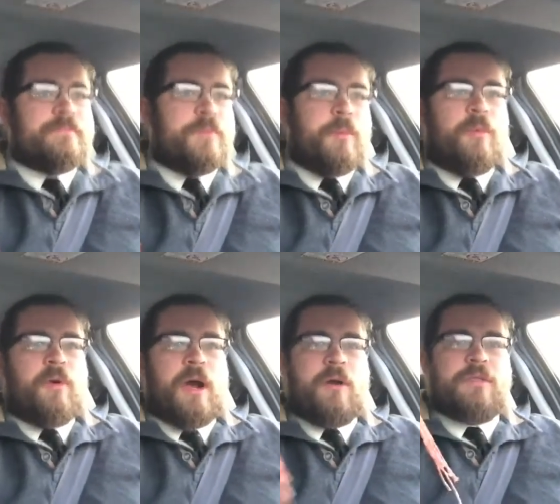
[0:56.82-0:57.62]
put
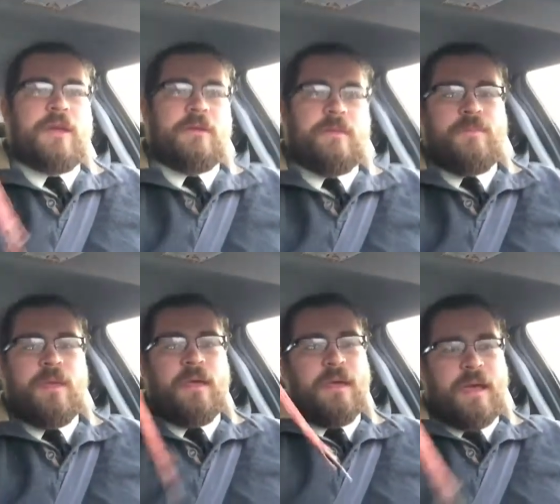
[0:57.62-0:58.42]
more out there.
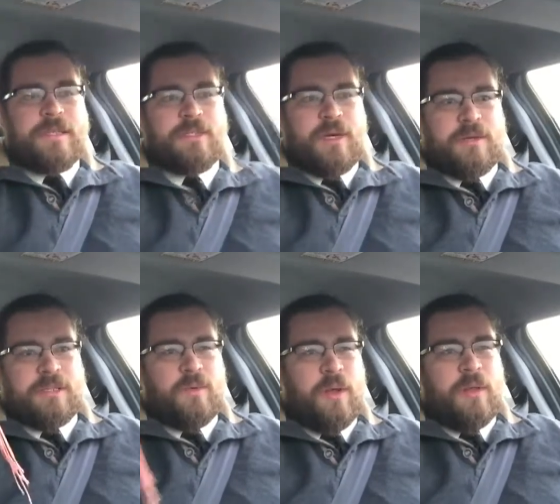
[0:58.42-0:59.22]
And so I was
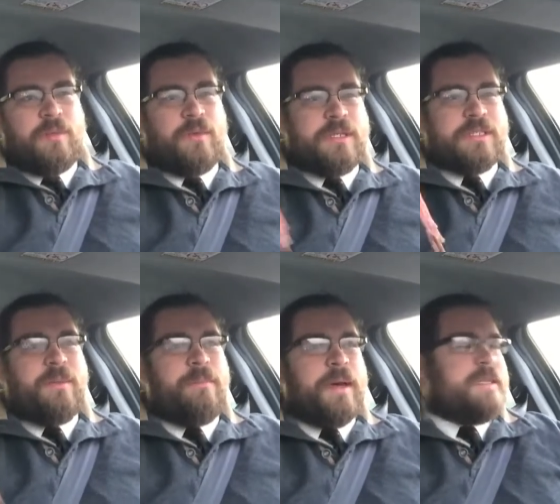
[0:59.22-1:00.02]
like, what is
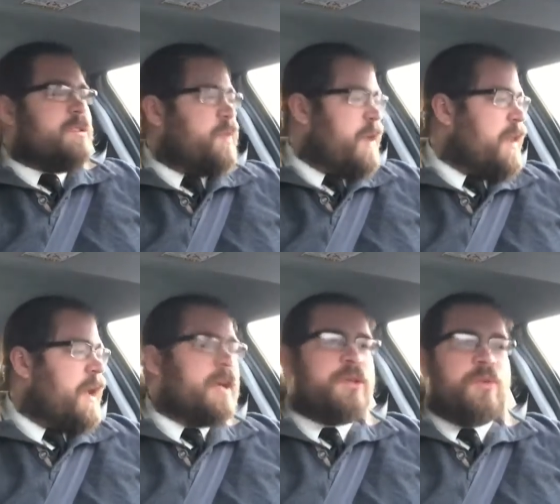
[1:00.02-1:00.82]
the best way that
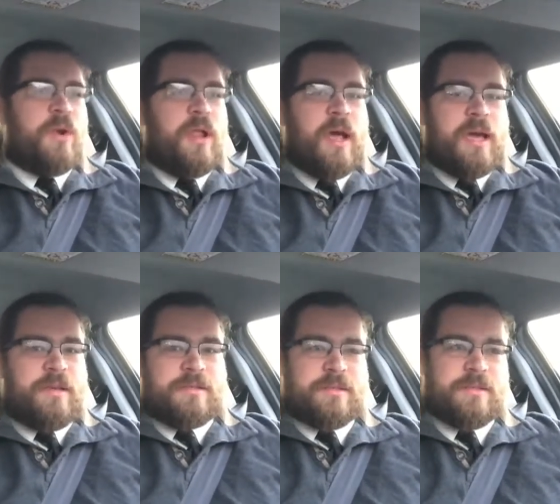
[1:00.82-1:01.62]
I could
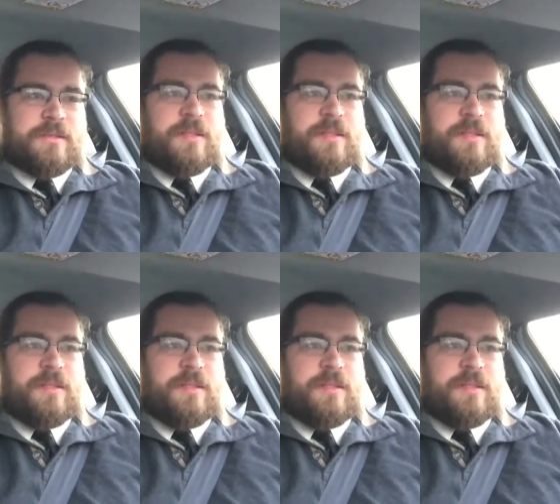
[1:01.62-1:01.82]
utilize